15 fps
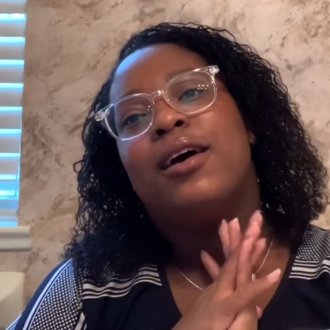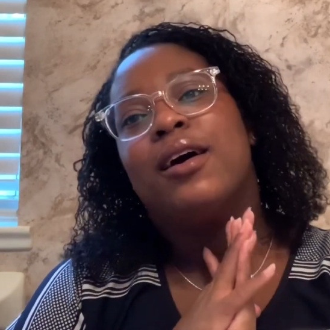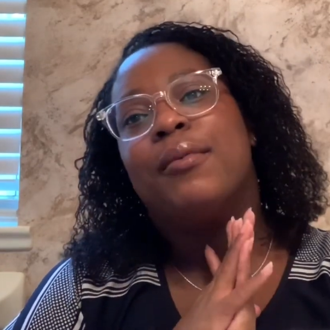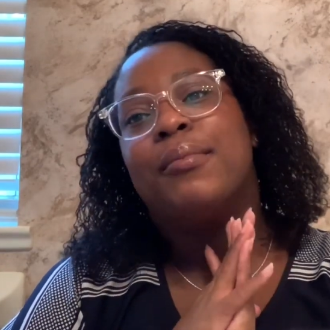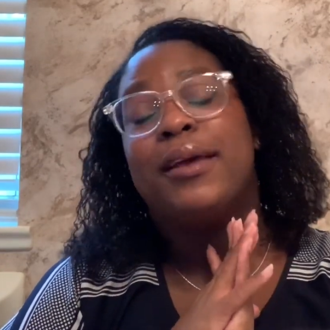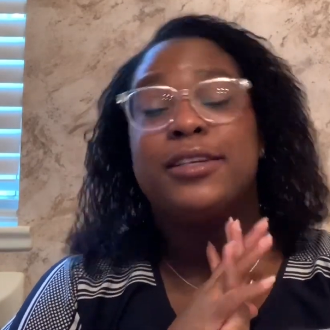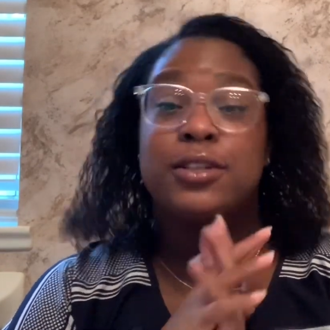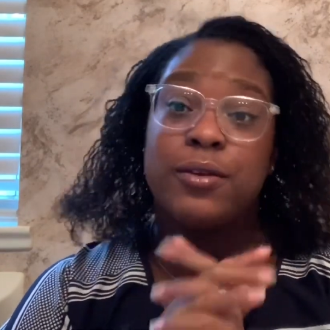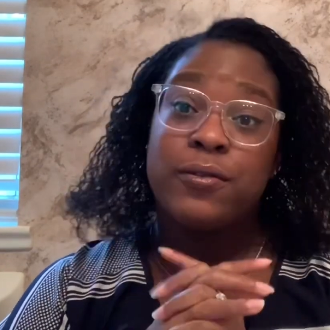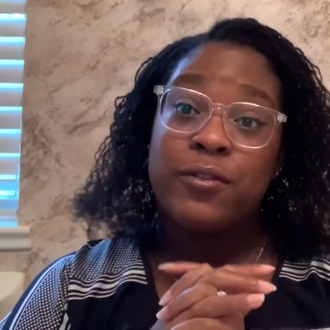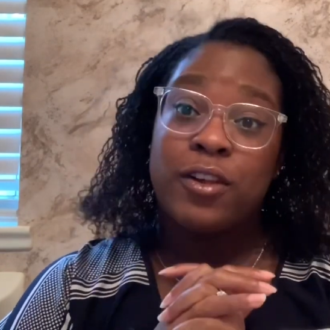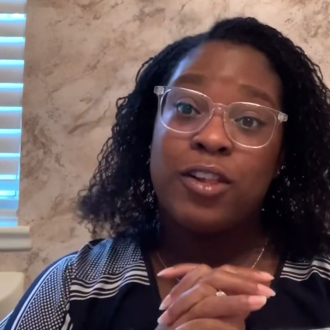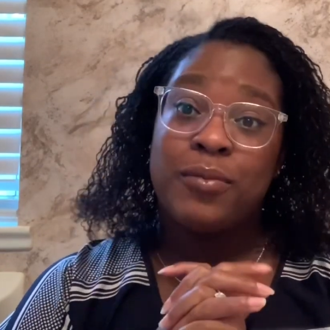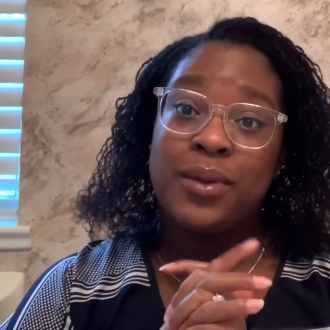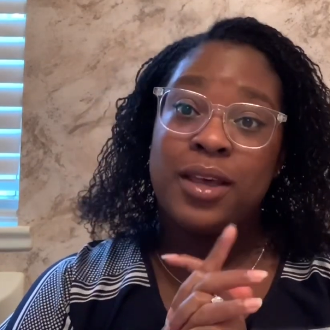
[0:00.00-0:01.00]
Make sure to
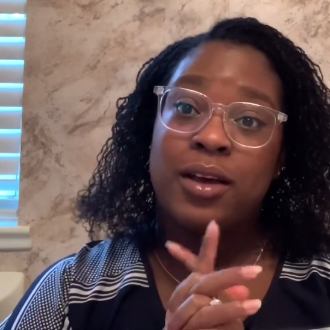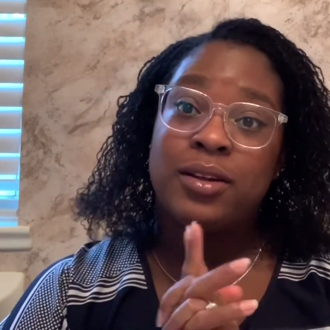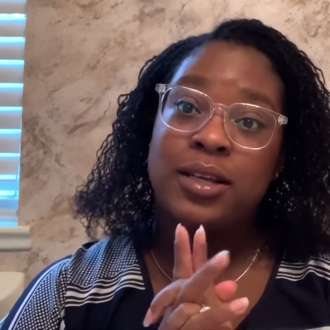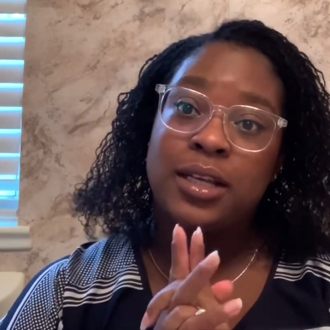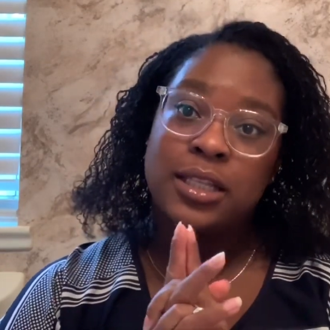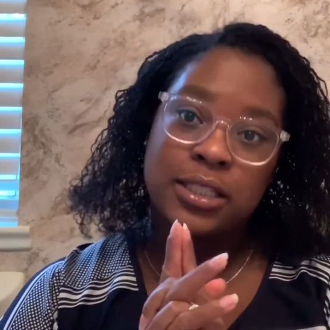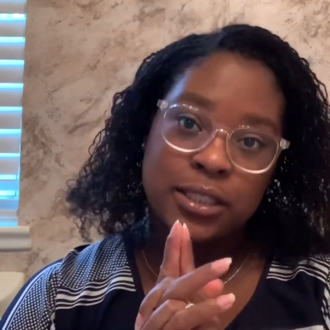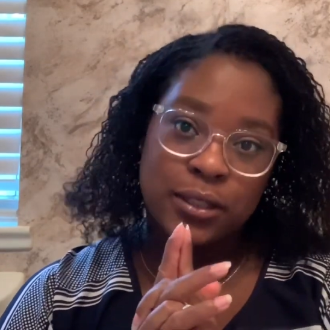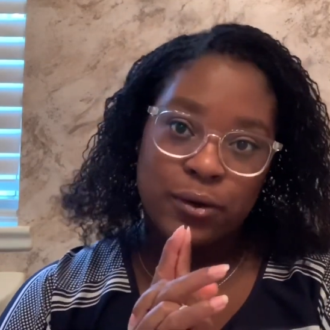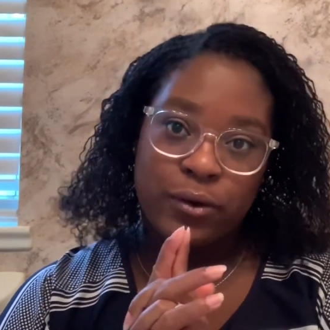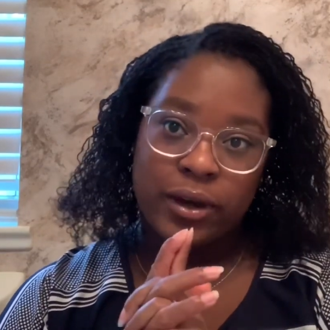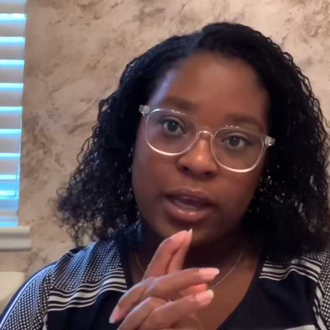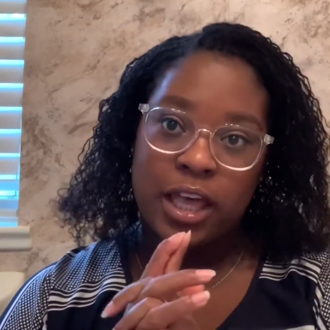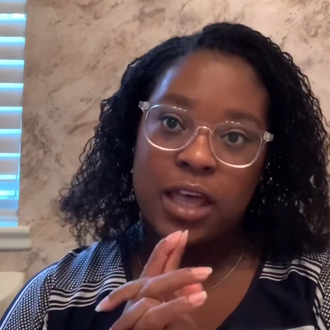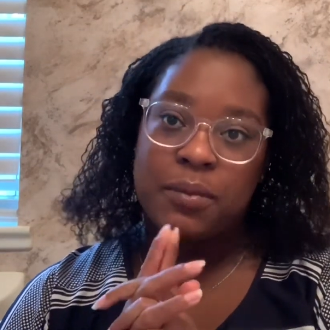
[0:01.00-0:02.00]
follow me on
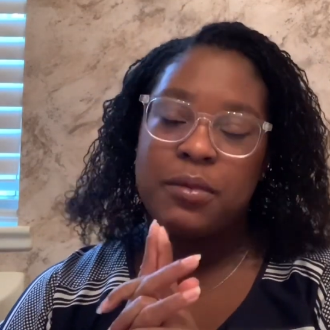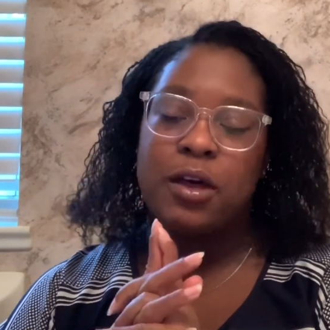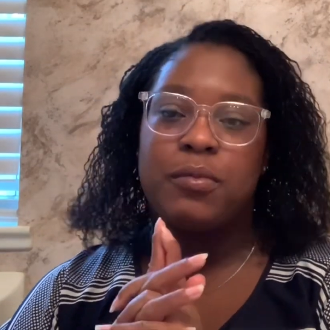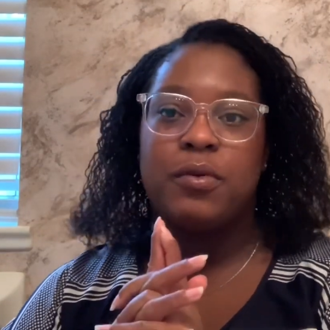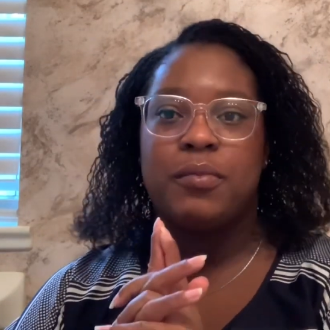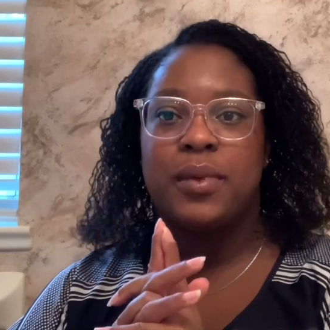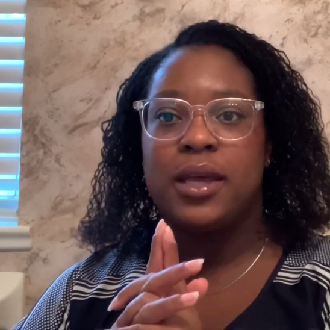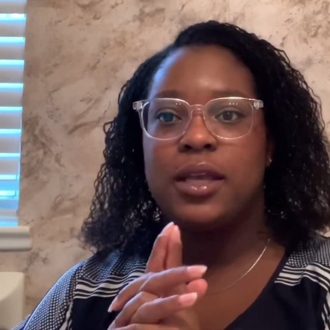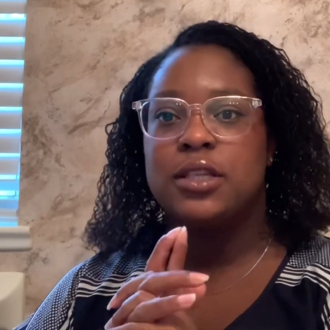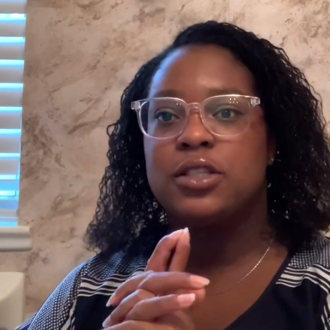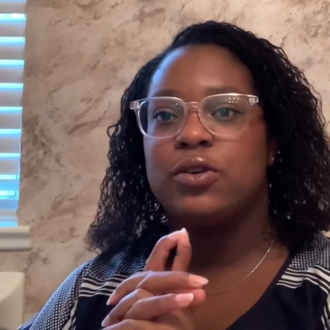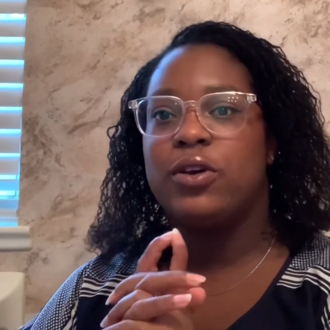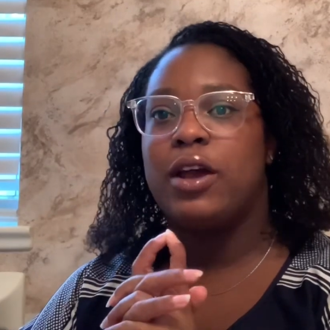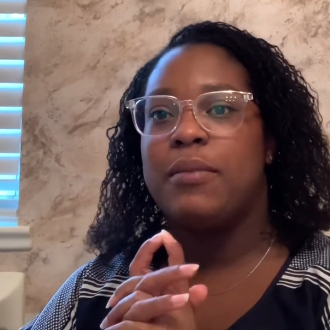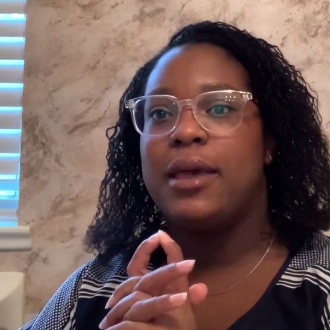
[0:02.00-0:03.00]
Instagram. I'll put my
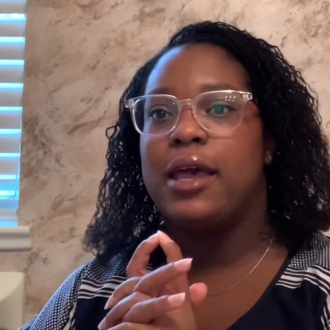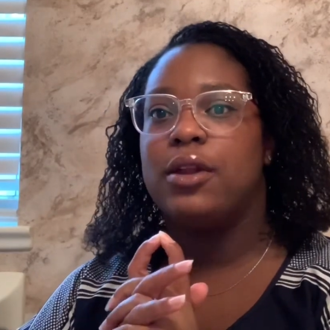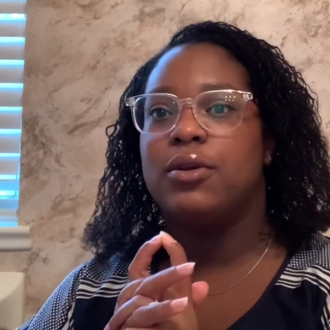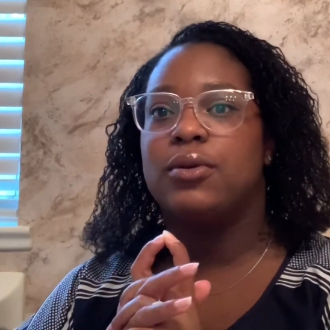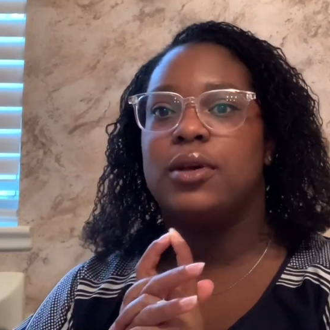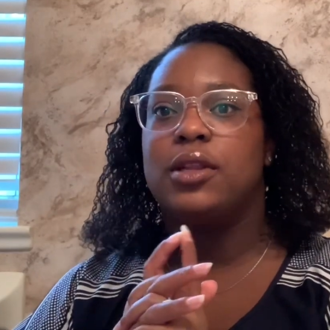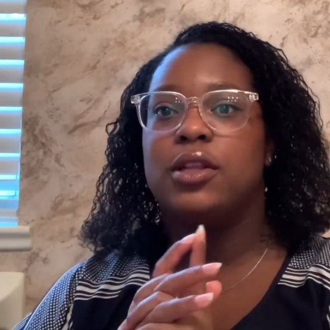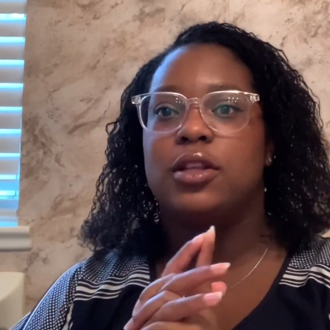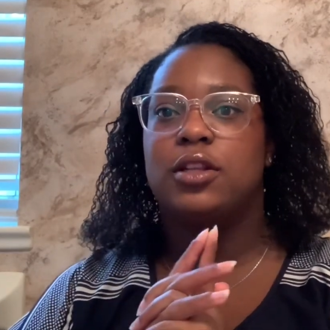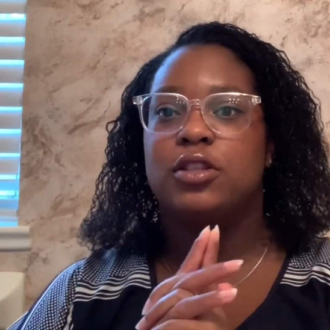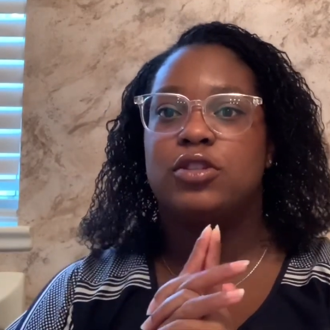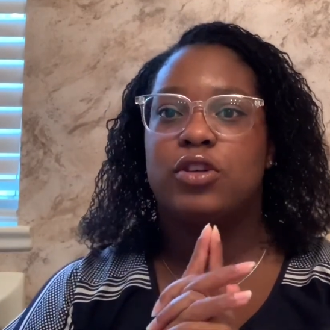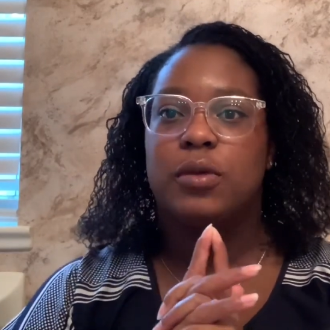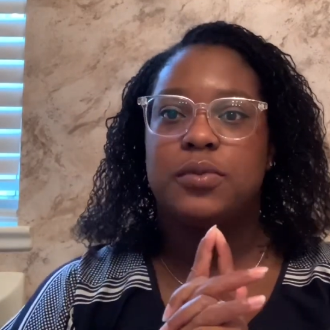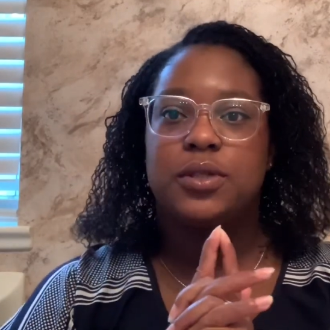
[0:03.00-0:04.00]
Instagram handle in the
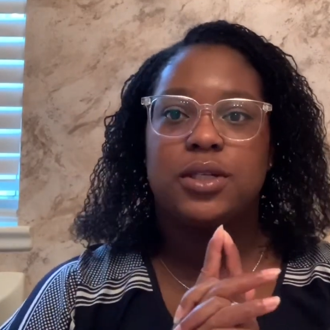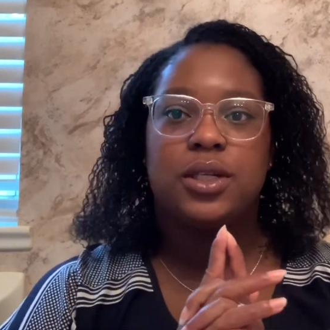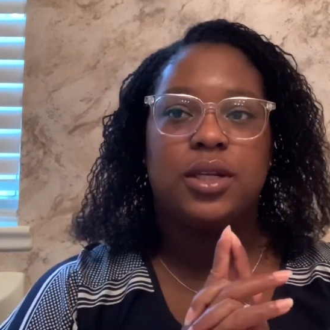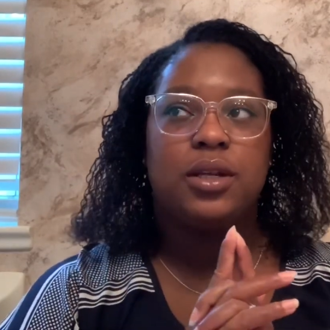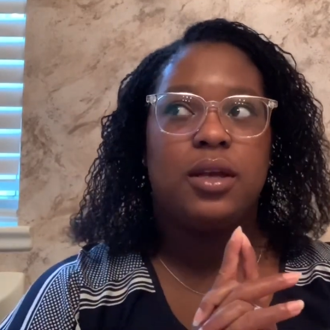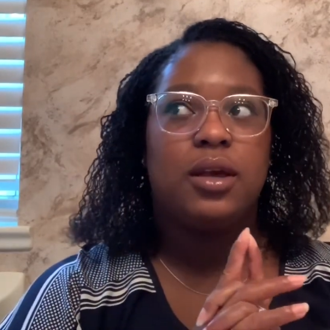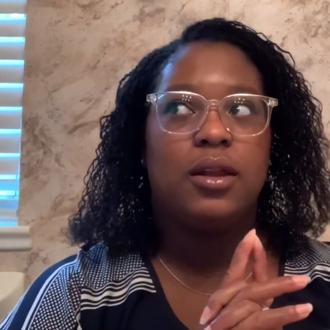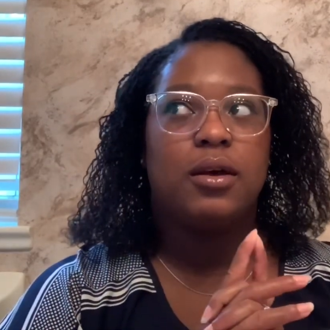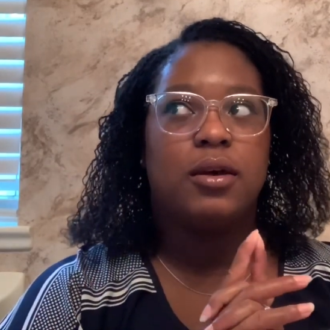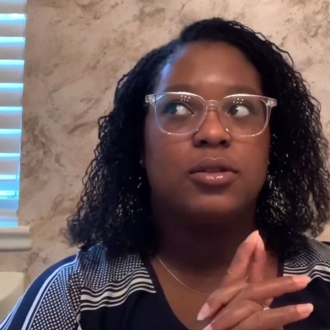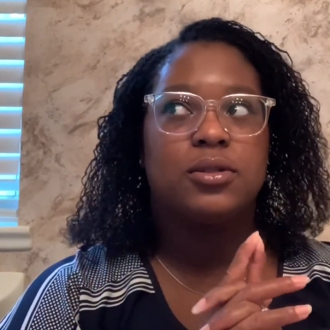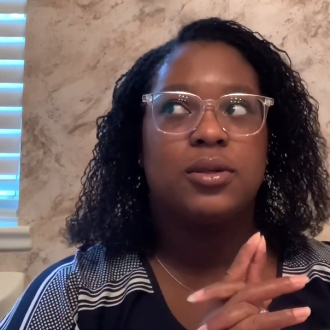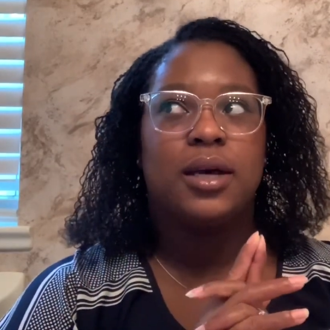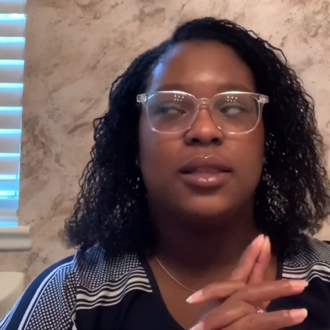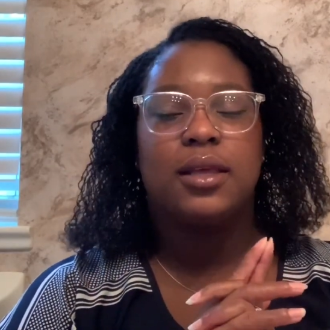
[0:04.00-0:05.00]
description and
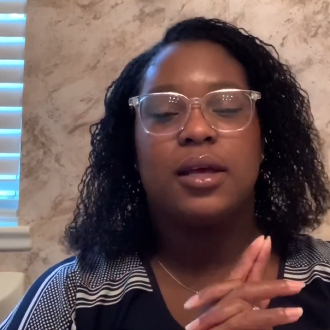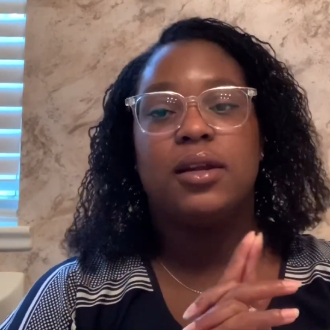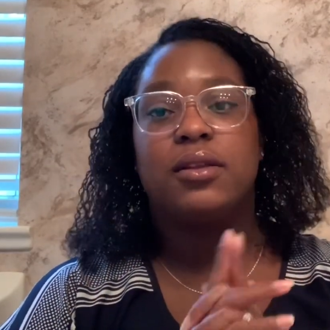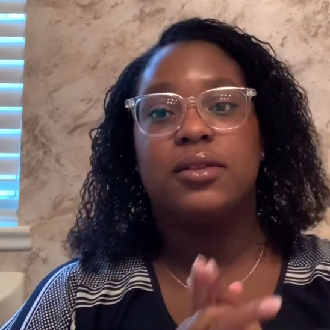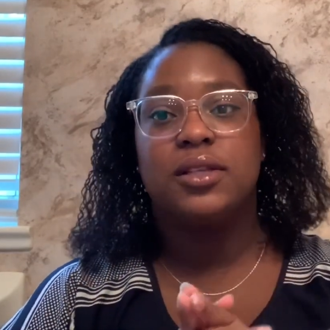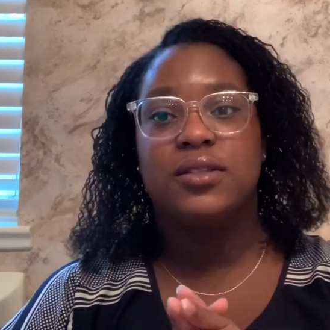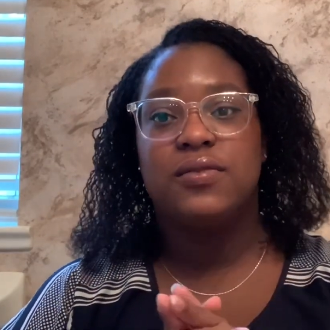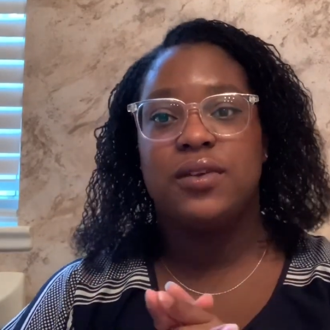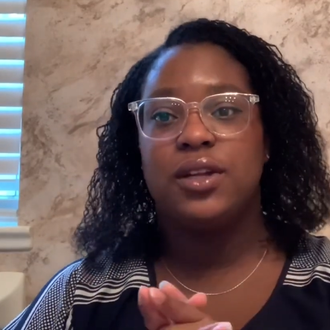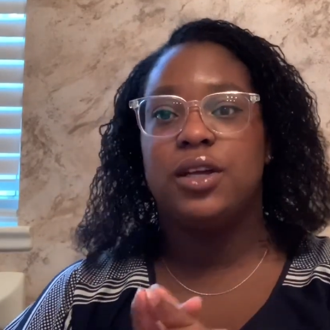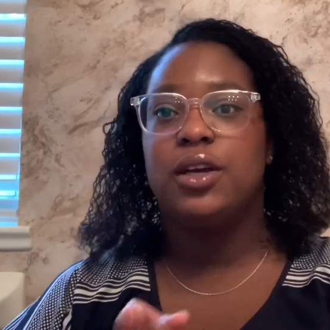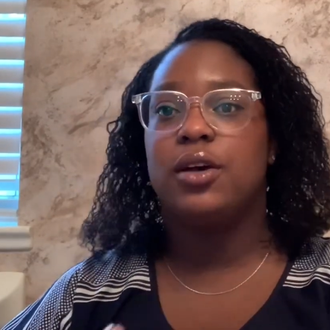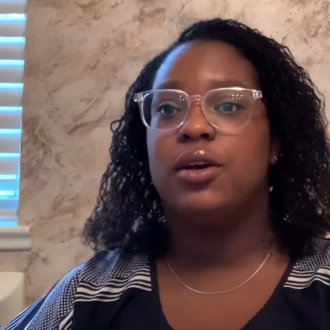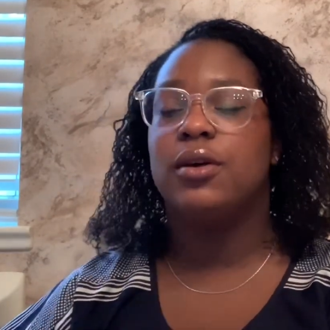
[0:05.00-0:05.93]
also at the end of this video.